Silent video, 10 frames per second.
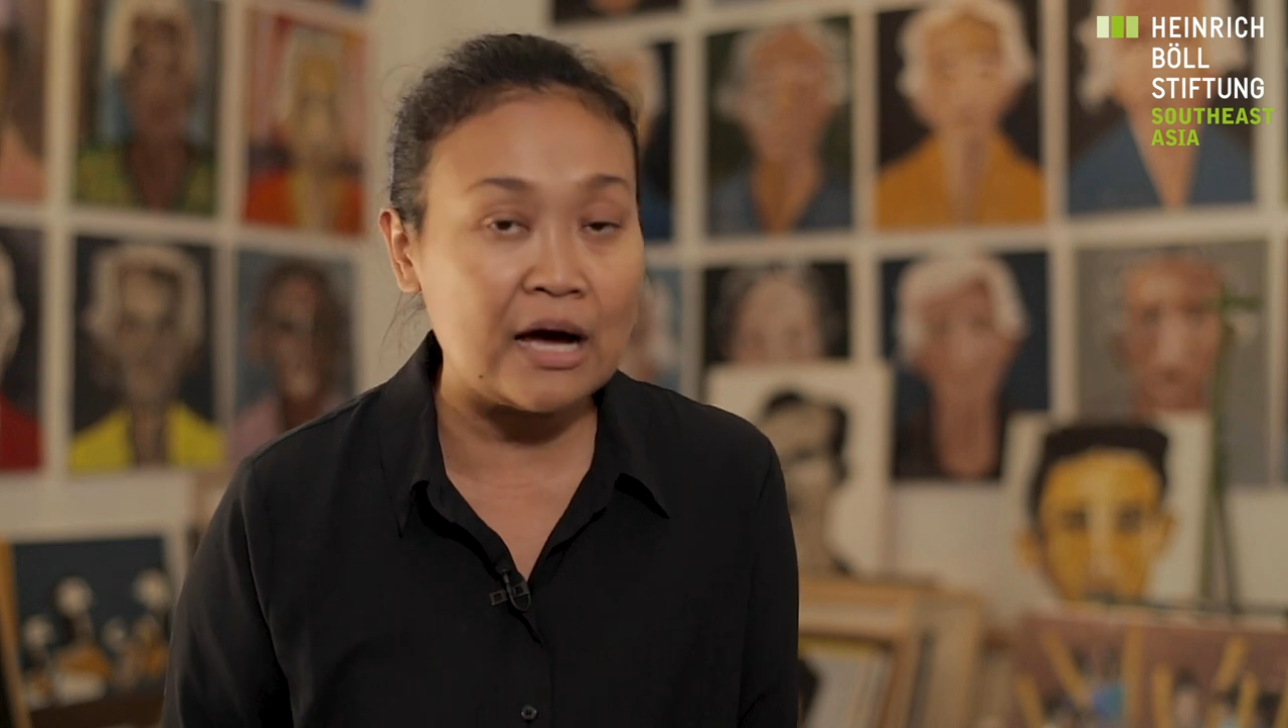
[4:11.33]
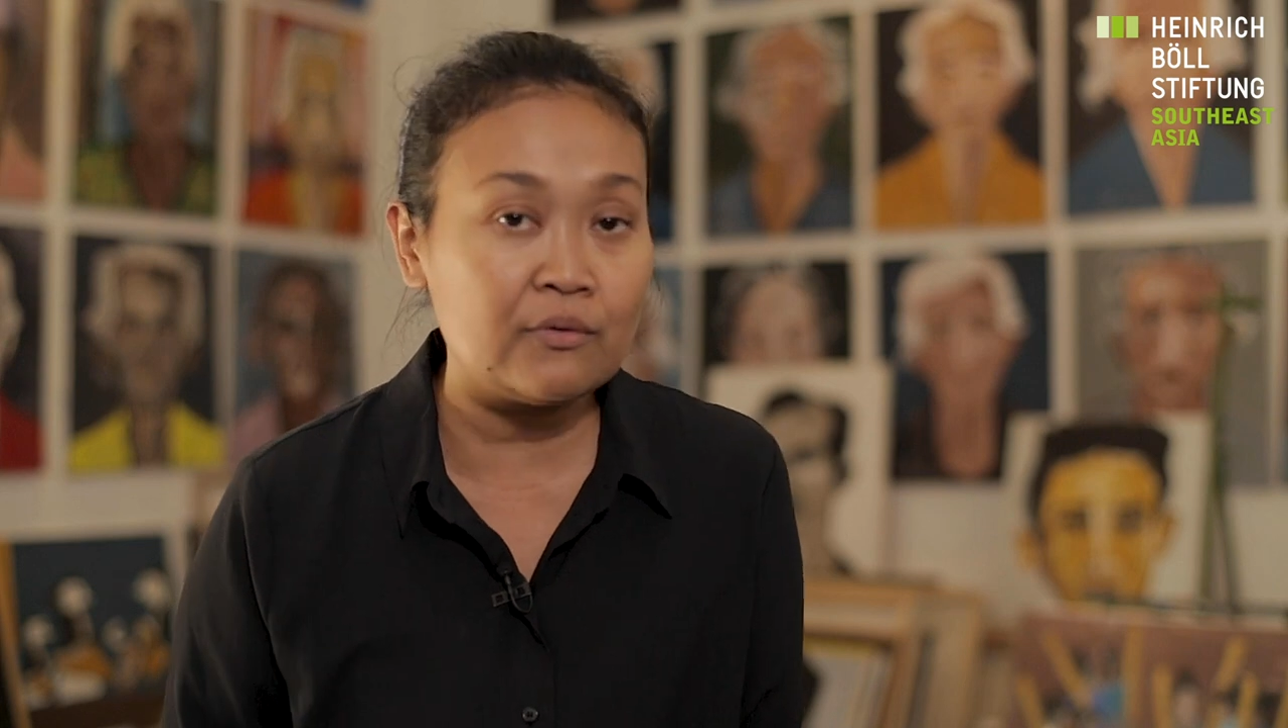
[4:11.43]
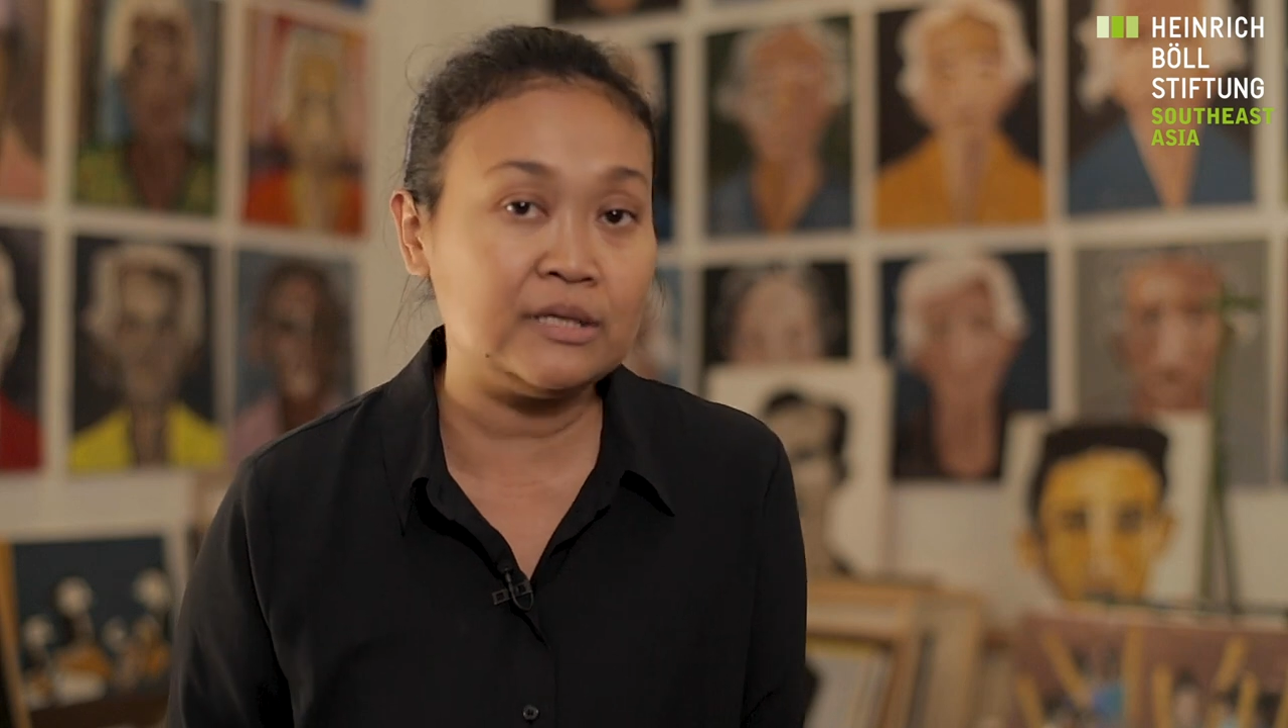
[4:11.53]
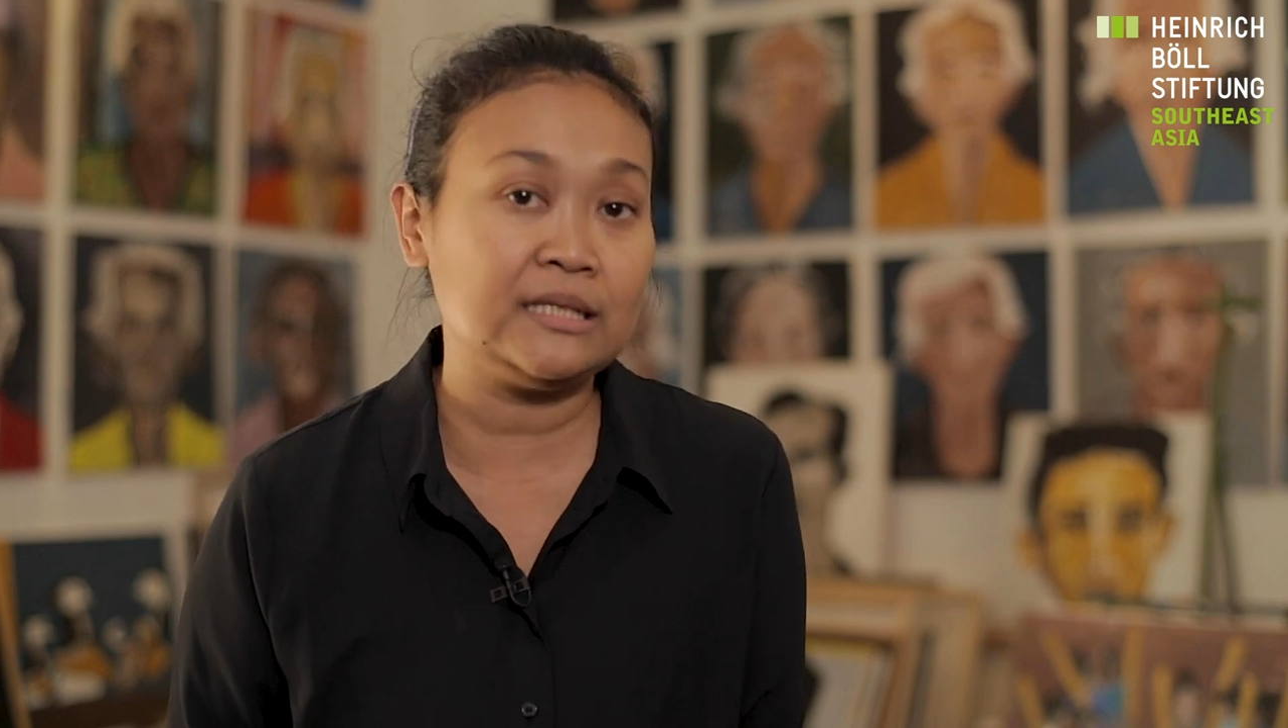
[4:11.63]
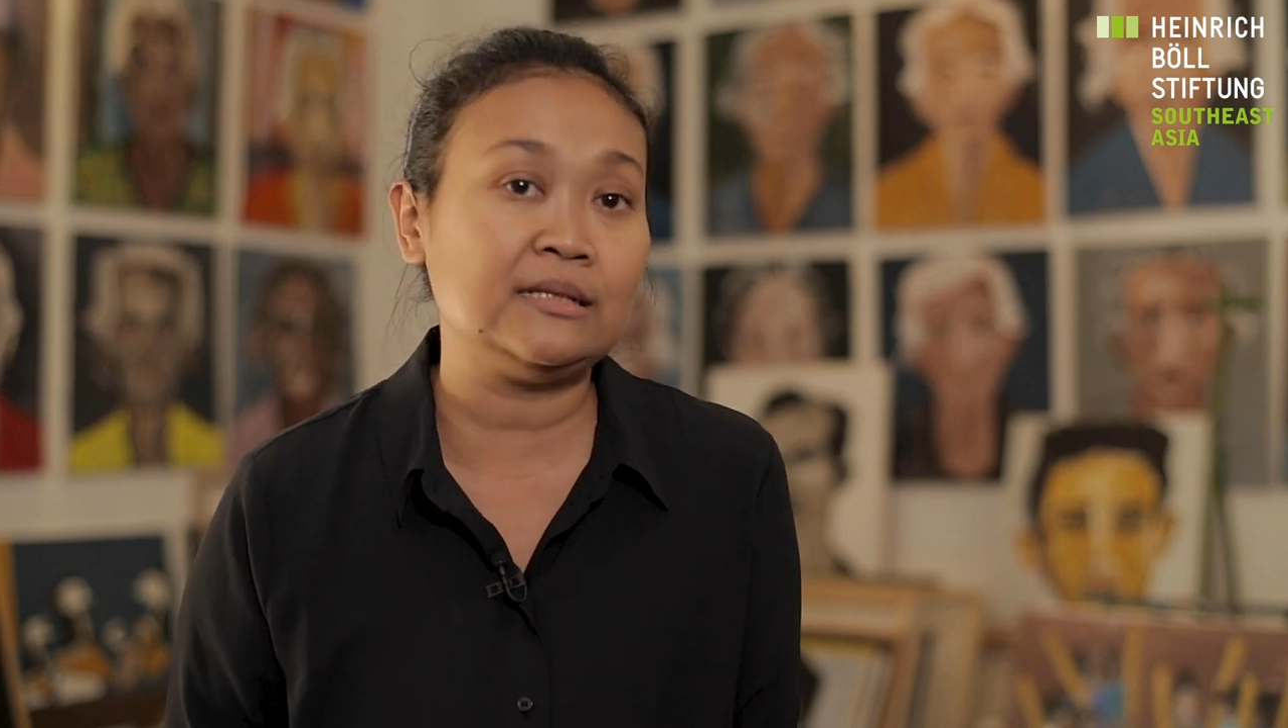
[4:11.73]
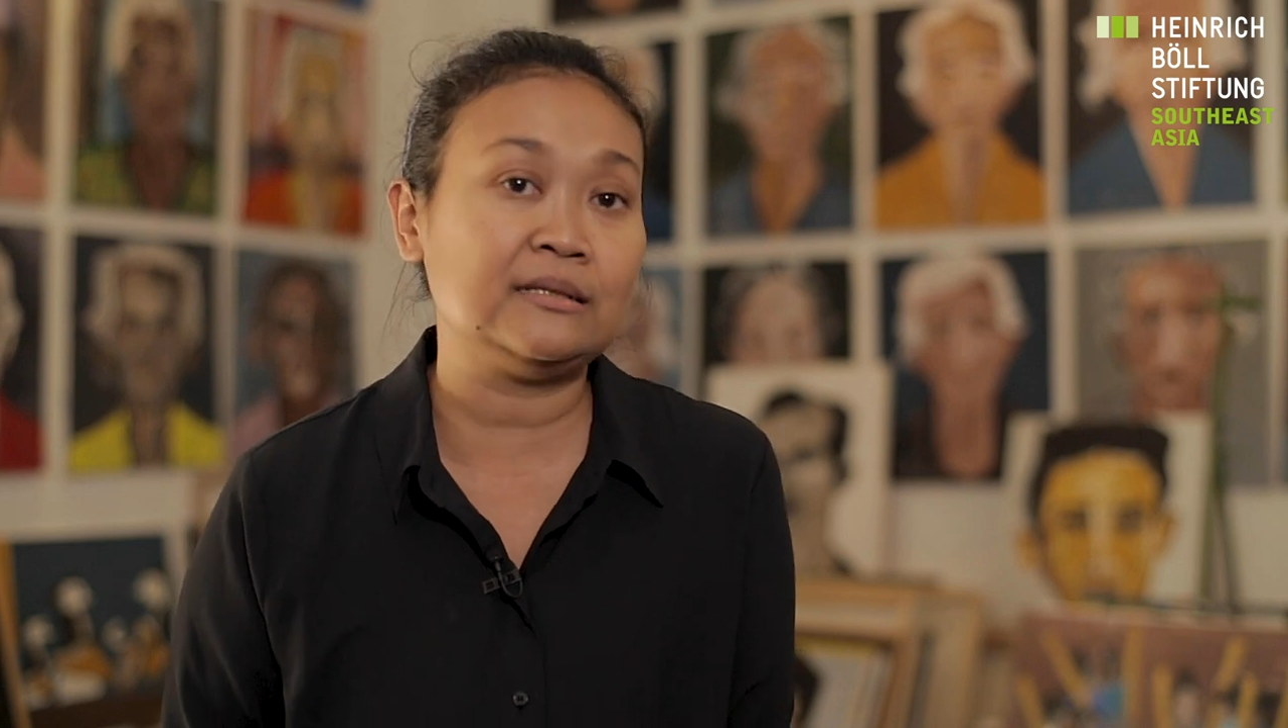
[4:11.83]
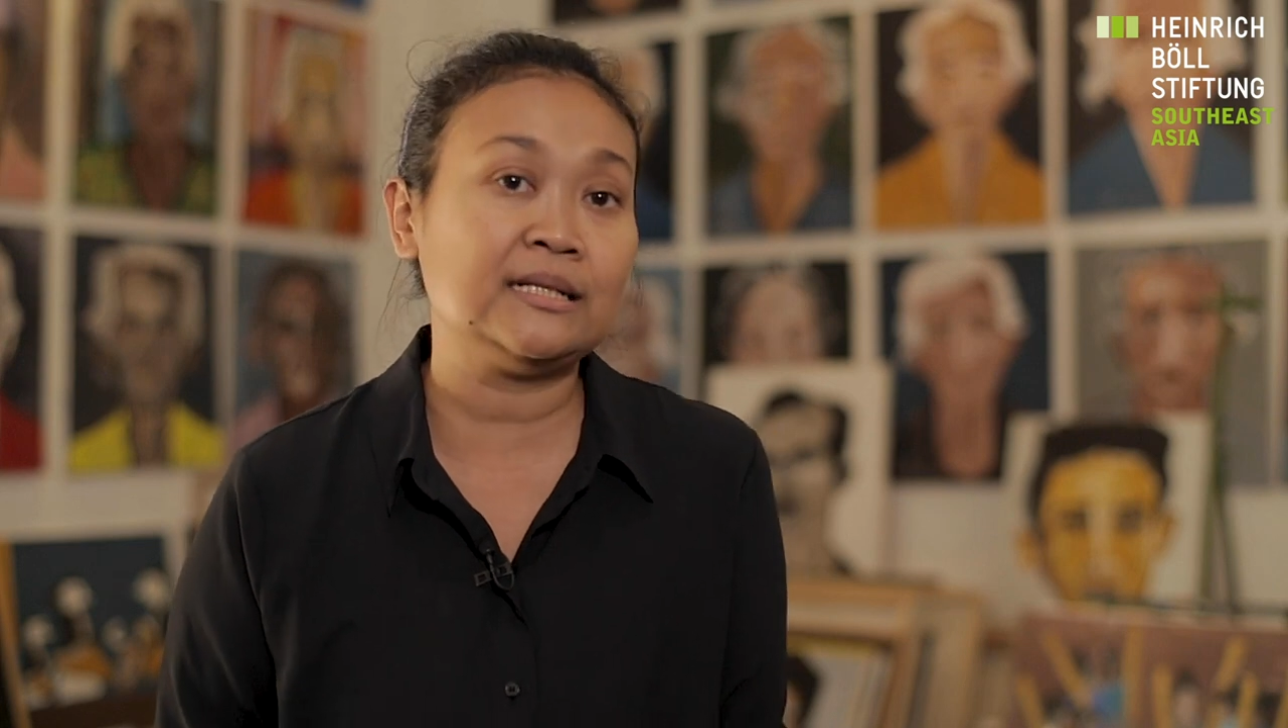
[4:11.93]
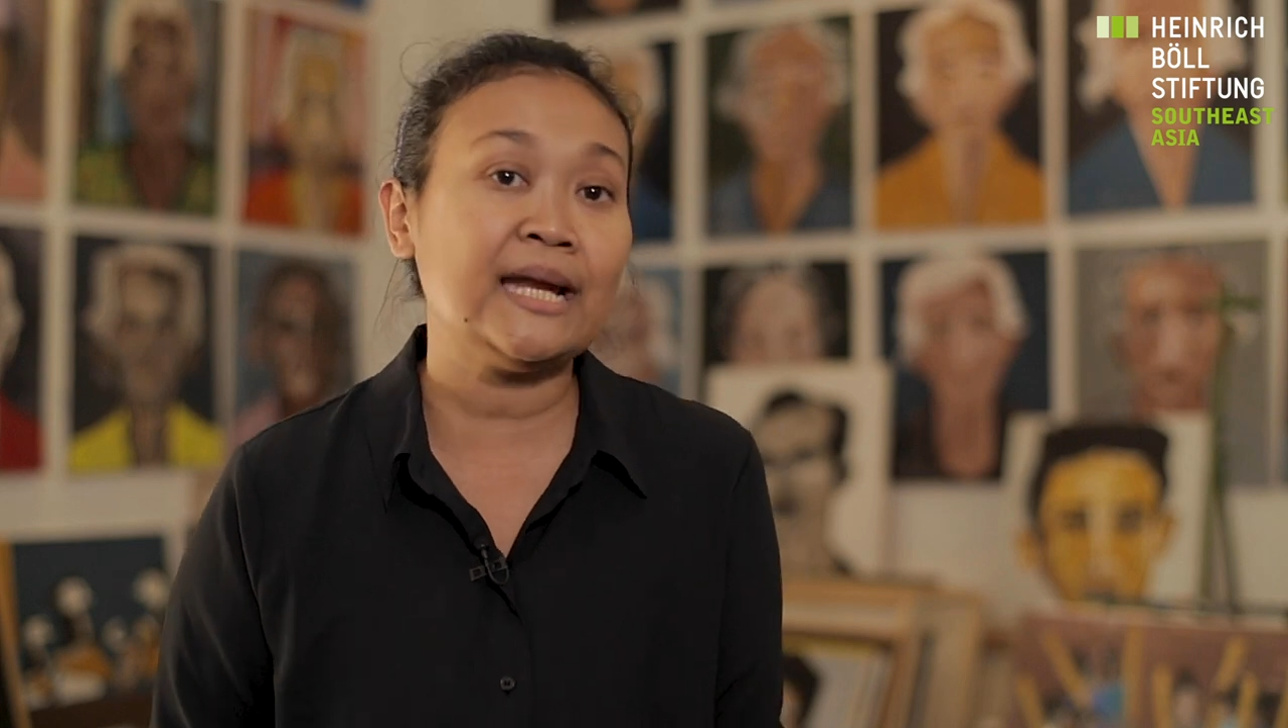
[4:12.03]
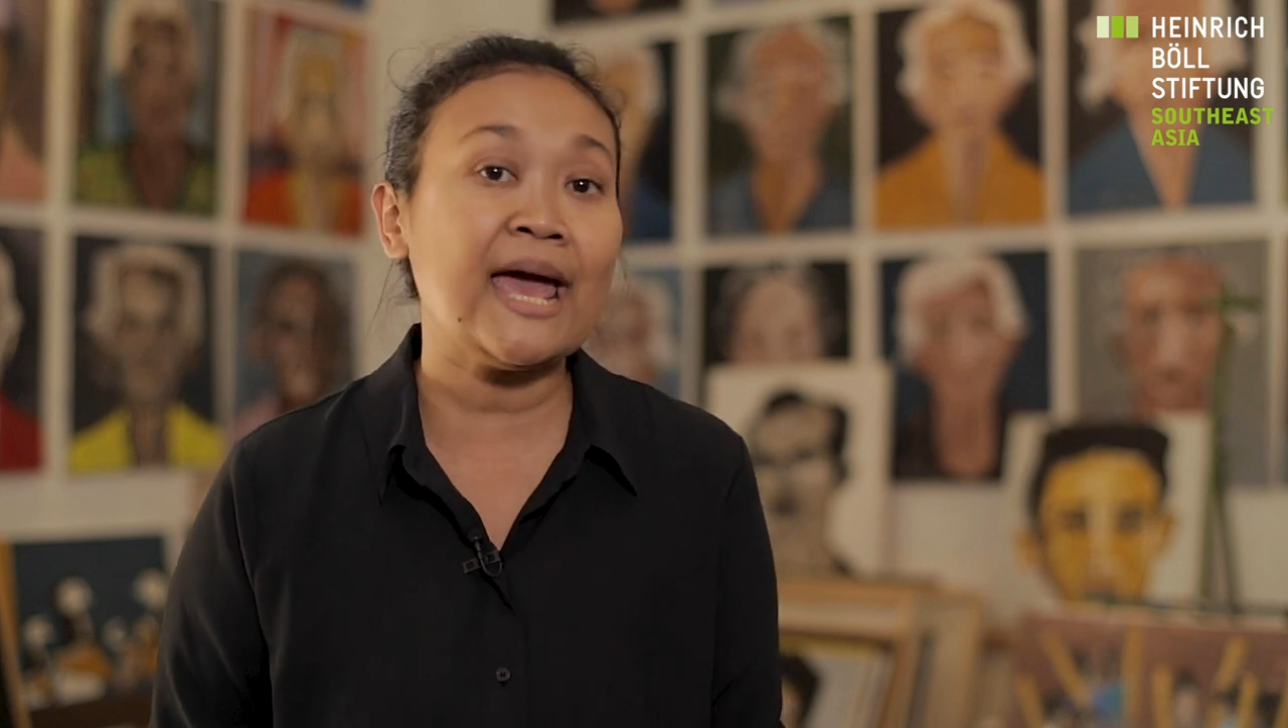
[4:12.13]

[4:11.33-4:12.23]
our children.